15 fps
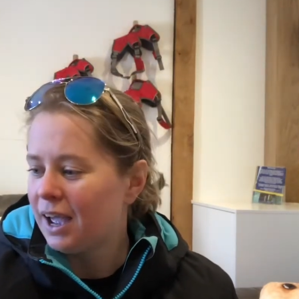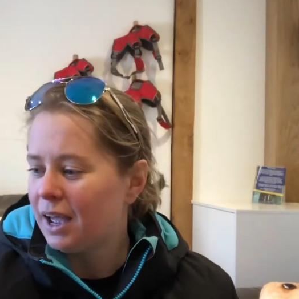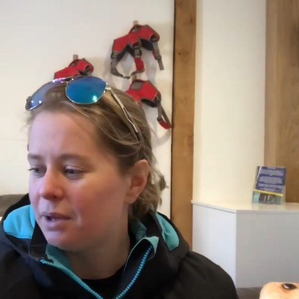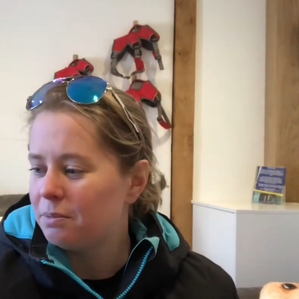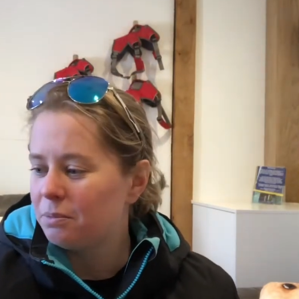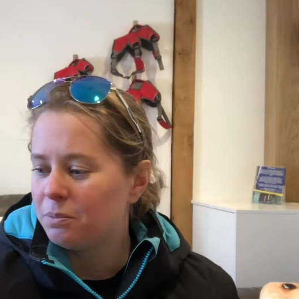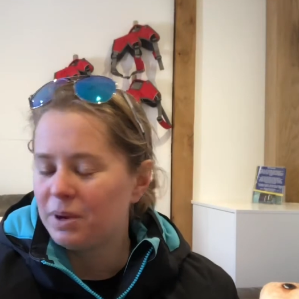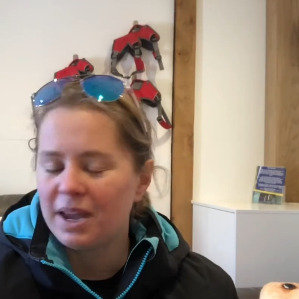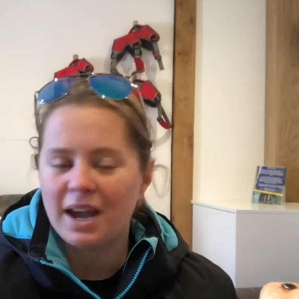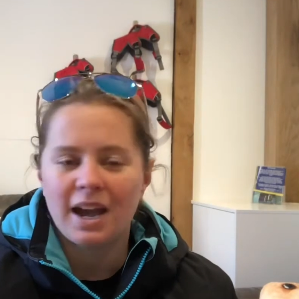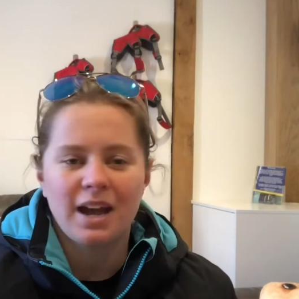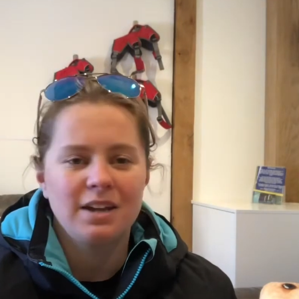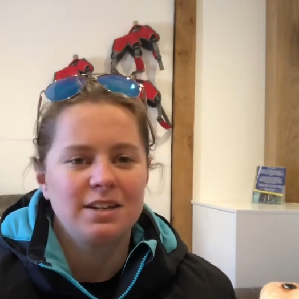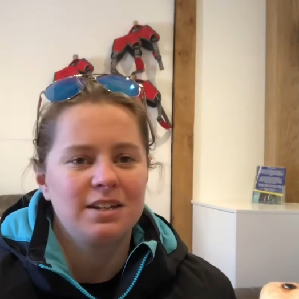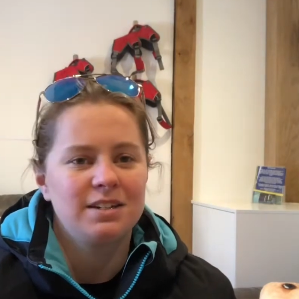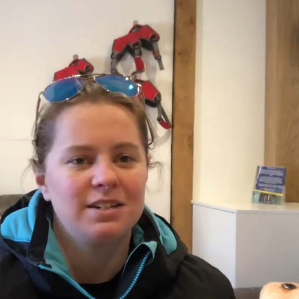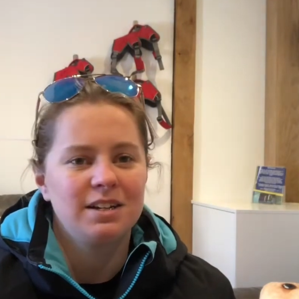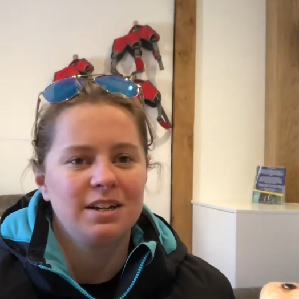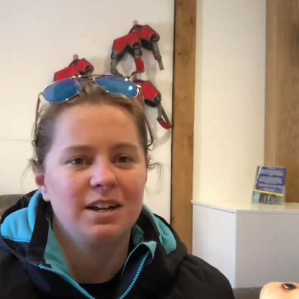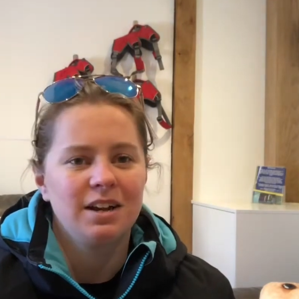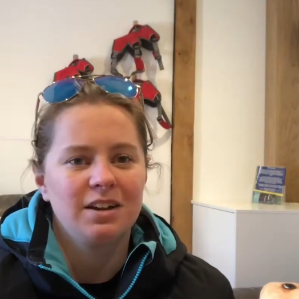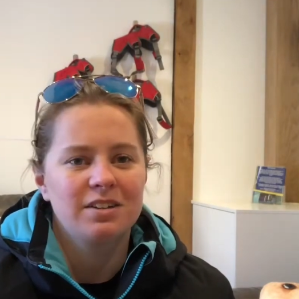We had
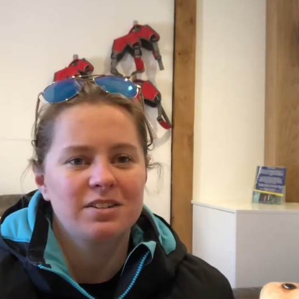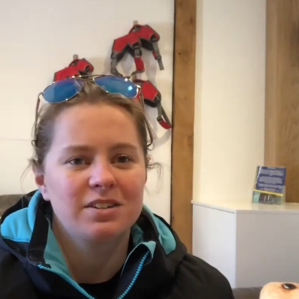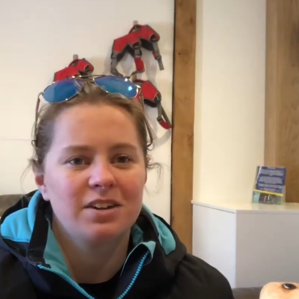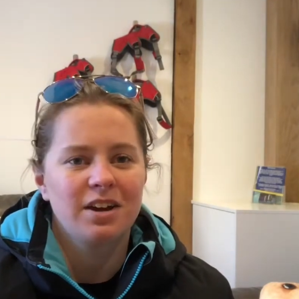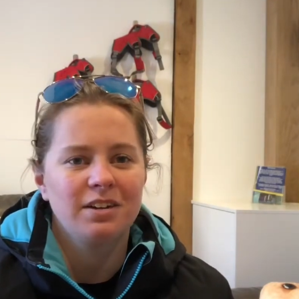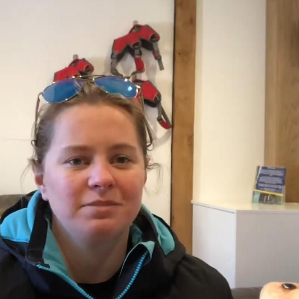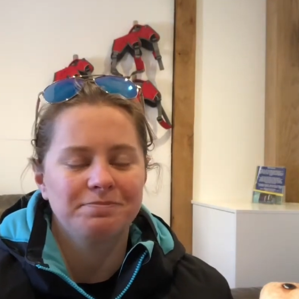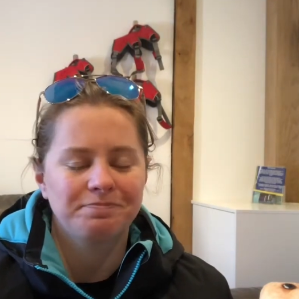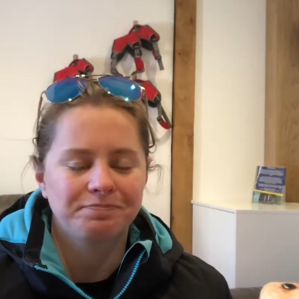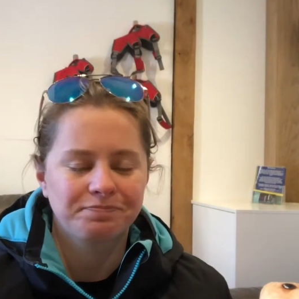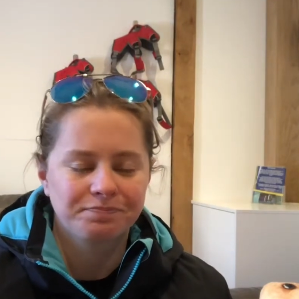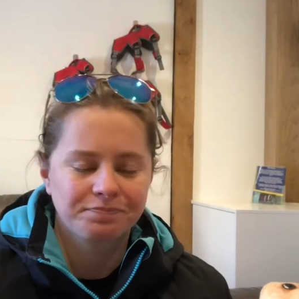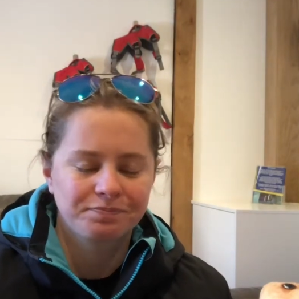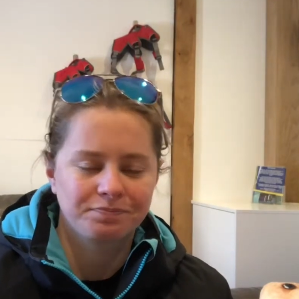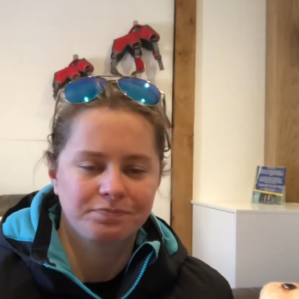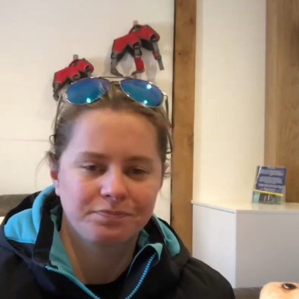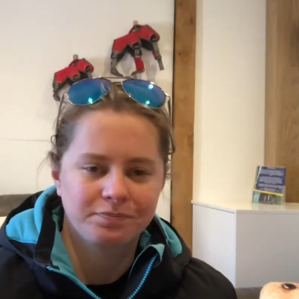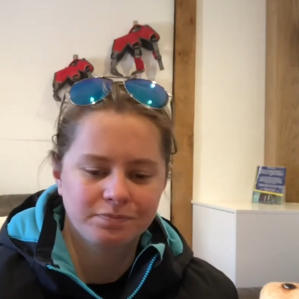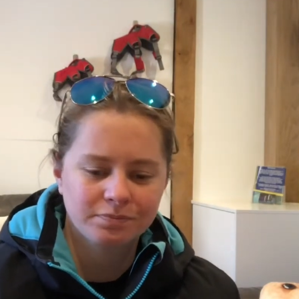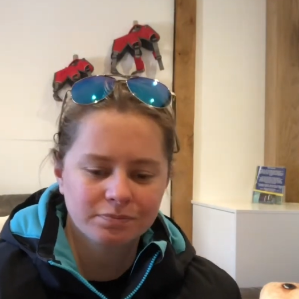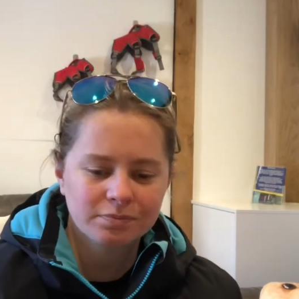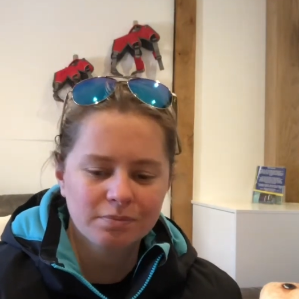dinner last night.
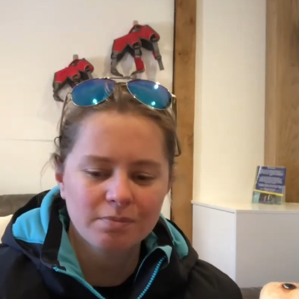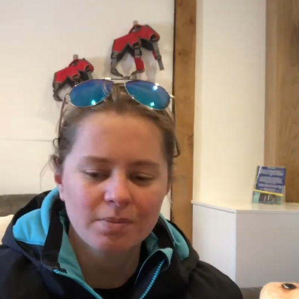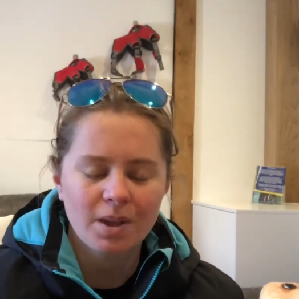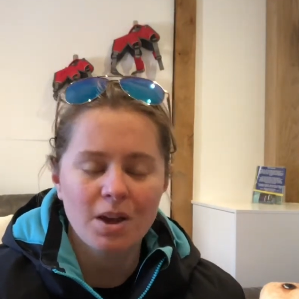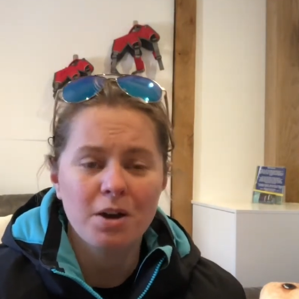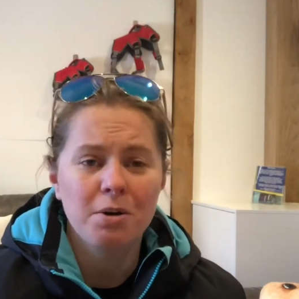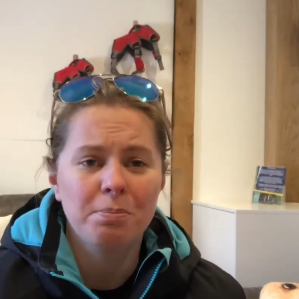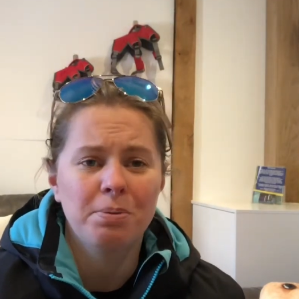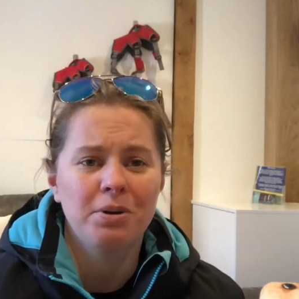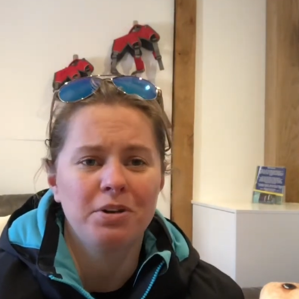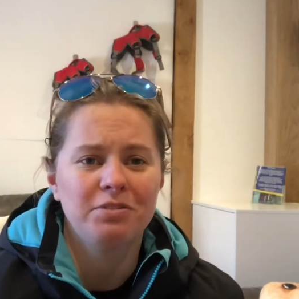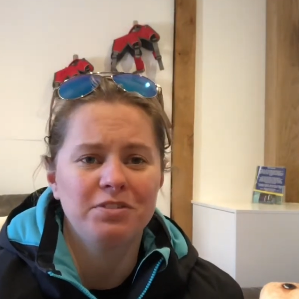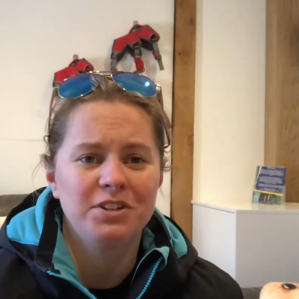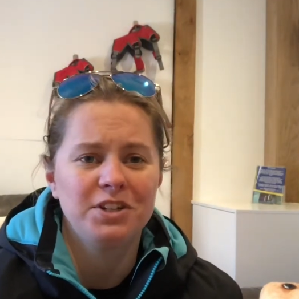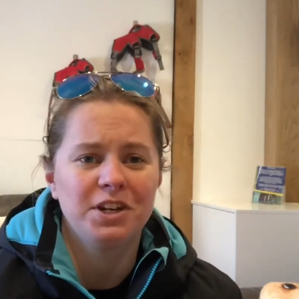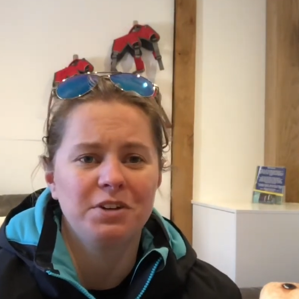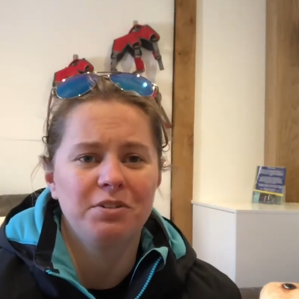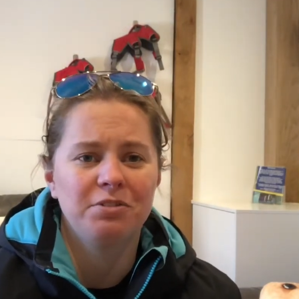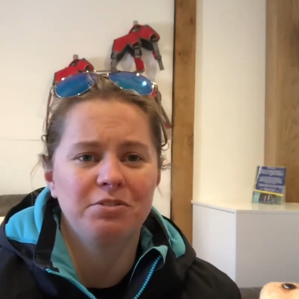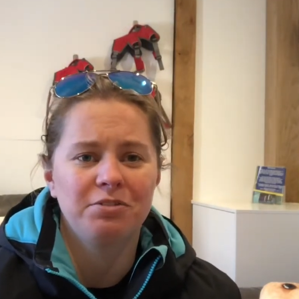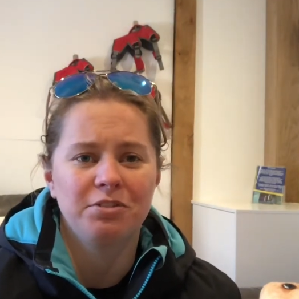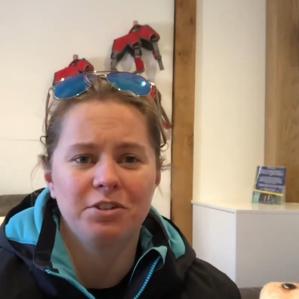I'll put a video on
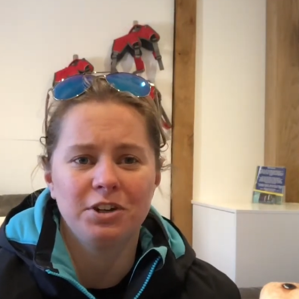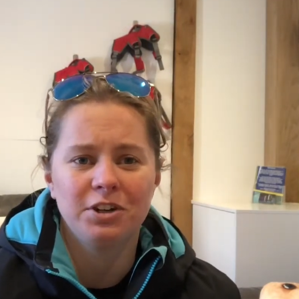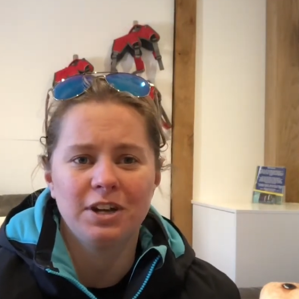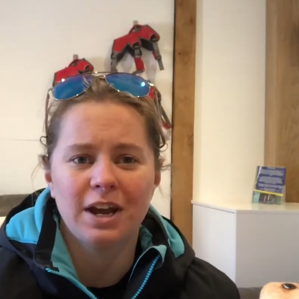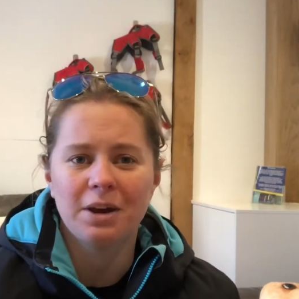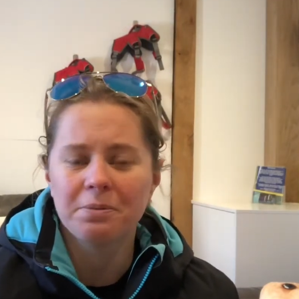for you now.